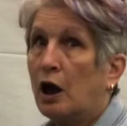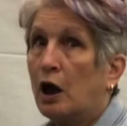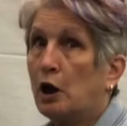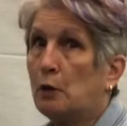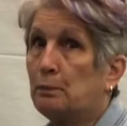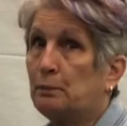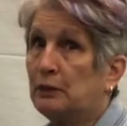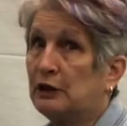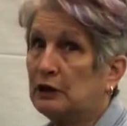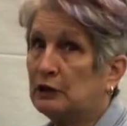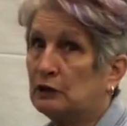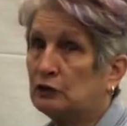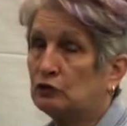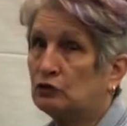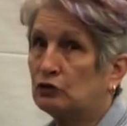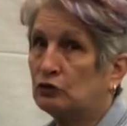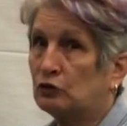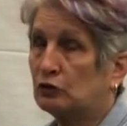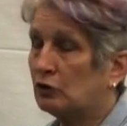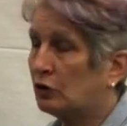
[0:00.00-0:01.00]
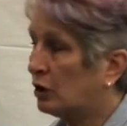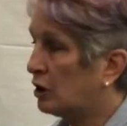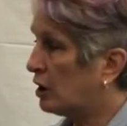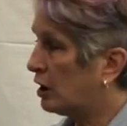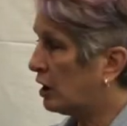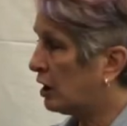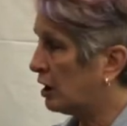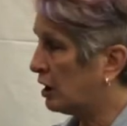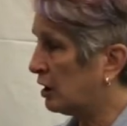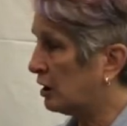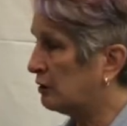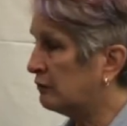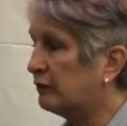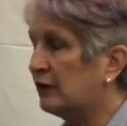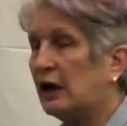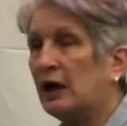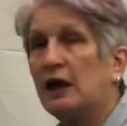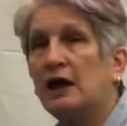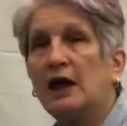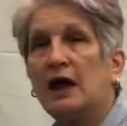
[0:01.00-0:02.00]
a picture of
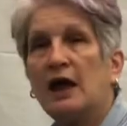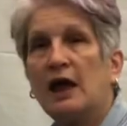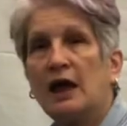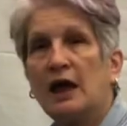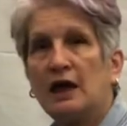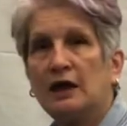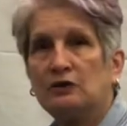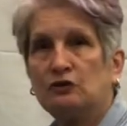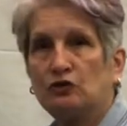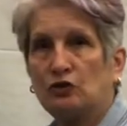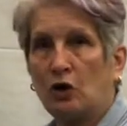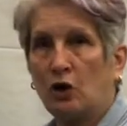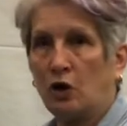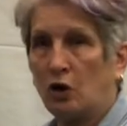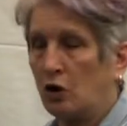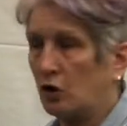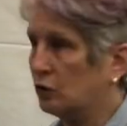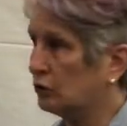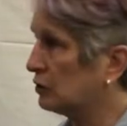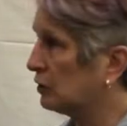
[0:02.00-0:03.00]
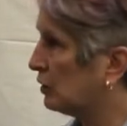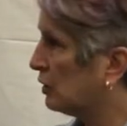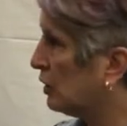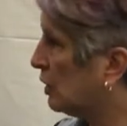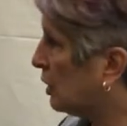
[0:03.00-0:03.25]
a hedgehog.